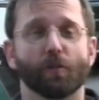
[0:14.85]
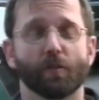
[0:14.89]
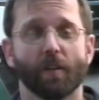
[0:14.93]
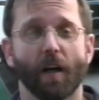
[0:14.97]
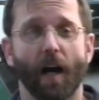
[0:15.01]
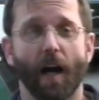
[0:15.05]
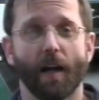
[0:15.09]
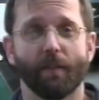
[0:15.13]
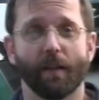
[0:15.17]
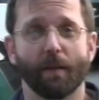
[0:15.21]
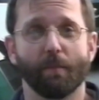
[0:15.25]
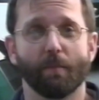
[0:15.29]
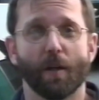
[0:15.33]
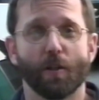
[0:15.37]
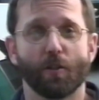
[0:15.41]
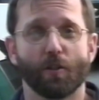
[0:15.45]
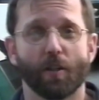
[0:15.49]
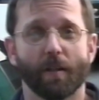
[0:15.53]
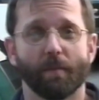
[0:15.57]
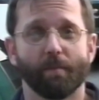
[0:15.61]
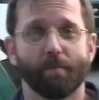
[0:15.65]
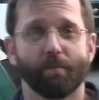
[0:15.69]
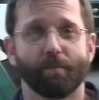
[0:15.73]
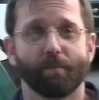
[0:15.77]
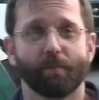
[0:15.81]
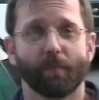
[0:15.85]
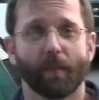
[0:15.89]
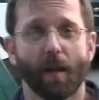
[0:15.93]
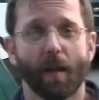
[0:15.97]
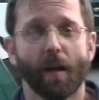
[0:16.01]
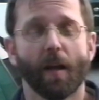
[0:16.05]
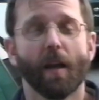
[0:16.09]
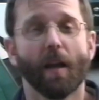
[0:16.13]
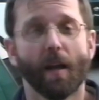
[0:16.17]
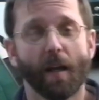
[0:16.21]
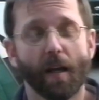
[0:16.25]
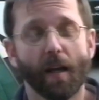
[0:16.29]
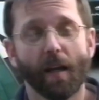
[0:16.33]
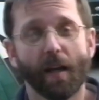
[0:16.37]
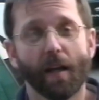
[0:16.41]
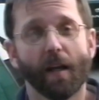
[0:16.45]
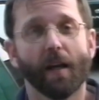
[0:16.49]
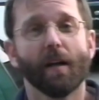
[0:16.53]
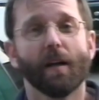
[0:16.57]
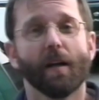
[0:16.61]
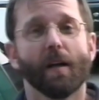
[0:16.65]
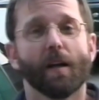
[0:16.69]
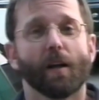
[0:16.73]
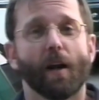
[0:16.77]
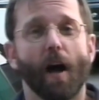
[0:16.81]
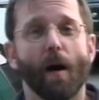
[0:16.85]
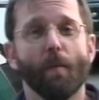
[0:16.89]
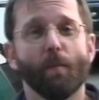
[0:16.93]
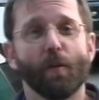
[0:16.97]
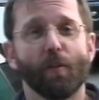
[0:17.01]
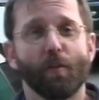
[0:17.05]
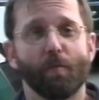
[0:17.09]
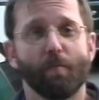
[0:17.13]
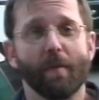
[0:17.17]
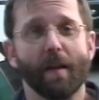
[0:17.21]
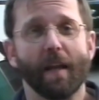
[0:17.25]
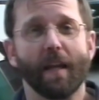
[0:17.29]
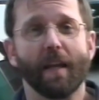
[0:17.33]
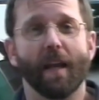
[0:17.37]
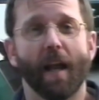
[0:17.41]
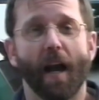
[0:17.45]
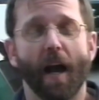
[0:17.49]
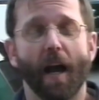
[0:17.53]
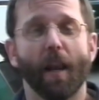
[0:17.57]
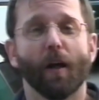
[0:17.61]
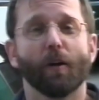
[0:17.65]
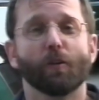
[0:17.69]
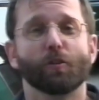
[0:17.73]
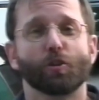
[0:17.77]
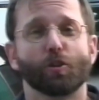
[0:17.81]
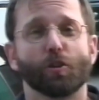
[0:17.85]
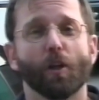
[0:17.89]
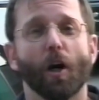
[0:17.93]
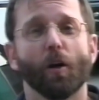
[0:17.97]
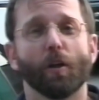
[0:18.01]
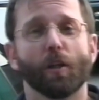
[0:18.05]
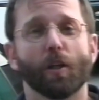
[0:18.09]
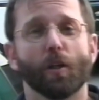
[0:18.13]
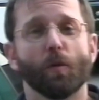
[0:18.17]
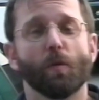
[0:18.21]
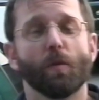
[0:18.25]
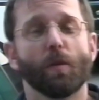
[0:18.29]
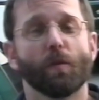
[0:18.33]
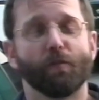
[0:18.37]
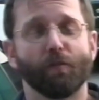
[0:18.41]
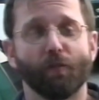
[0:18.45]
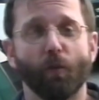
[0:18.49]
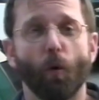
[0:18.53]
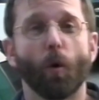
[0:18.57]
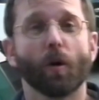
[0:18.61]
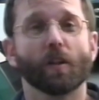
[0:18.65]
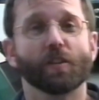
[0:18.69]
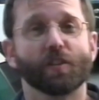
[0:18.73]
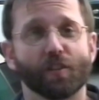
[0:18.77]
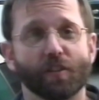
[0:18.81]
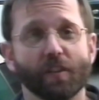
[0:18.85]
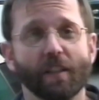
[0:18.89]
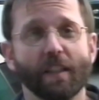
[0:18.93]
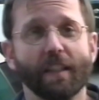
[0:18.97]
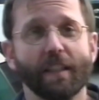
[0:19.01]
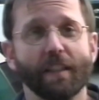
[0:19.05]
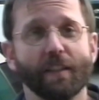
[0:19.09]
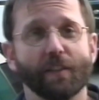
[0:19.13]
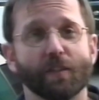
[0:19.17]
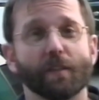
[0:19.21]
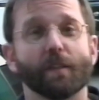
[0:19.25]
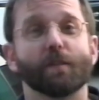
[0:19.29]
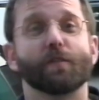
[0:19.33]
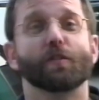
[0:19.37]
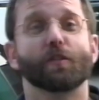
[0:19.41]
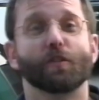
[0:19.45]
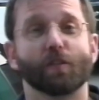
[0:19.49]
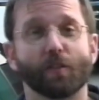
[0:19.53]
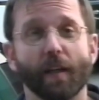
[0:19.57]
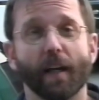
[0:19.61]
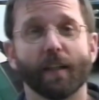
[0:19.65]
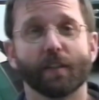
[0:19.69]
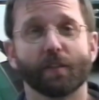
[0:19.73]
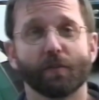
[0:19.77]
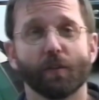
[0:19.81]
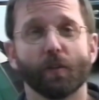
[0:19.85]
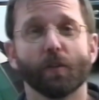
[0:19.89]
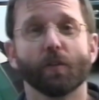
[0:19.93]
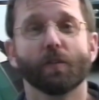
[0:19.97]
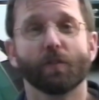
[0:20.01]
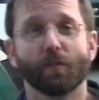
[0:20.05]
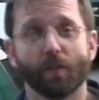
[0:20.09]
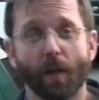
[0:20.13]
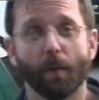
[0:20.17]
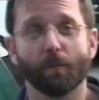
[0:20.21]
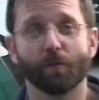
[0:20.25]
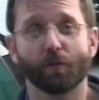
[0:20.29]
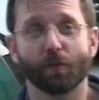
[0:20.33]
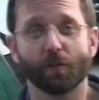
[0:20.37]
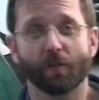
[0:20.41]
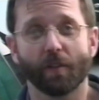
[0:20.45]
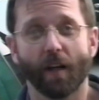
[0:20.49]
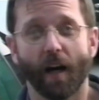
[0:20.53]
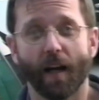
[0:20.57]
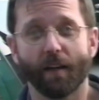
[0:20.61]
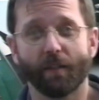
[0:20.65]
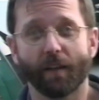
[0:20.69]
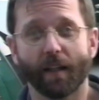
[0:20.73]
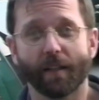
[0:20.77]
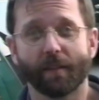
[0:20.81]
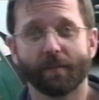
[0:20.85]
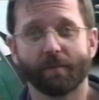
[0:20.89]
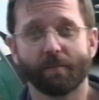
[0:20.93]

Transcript: diving mission. Come with me and I'll show you the 4 C's of successful dumpster diving.